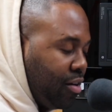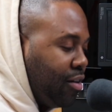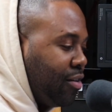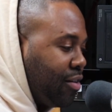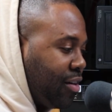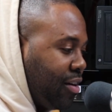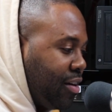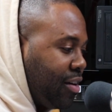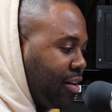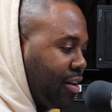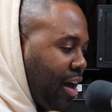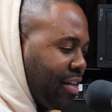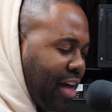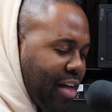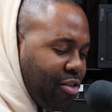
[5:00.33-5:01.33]
Okay.
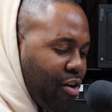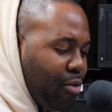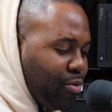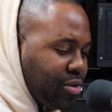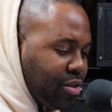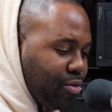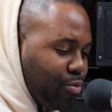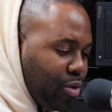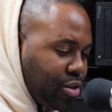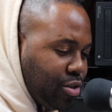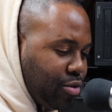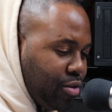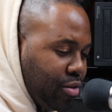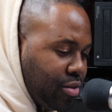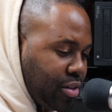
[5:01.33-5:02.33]
'Cause I know I went to one
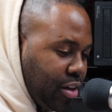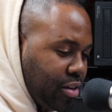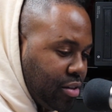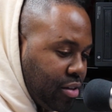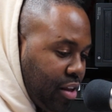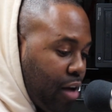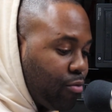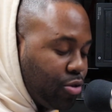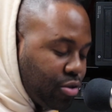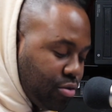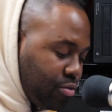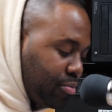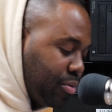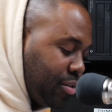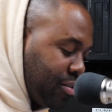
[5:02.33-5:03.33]
studio session, not with
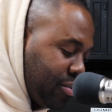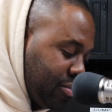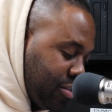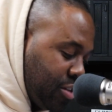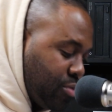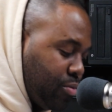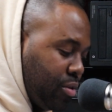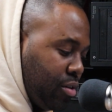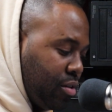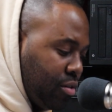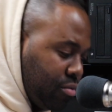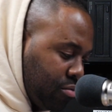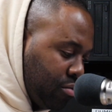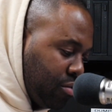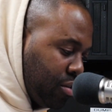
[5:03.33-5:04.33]
you, but just with,
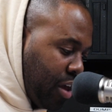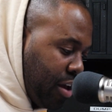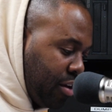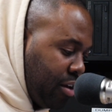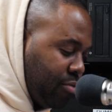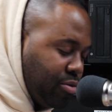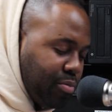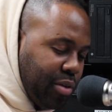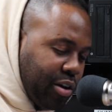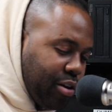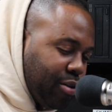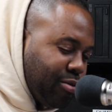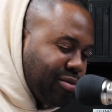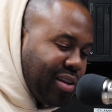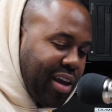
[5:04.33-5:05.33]
like, it was
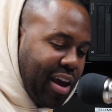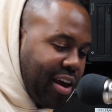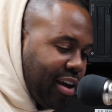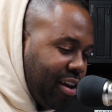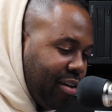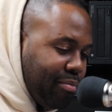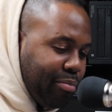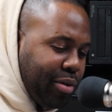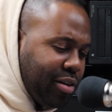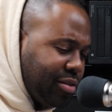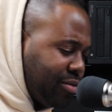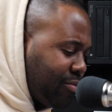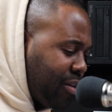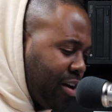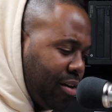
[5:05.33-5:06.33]
Migos, Game,
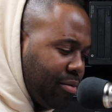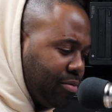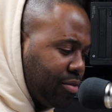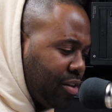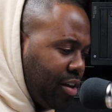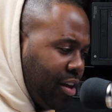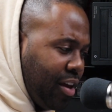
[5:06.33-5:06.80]
Busta Rhymes.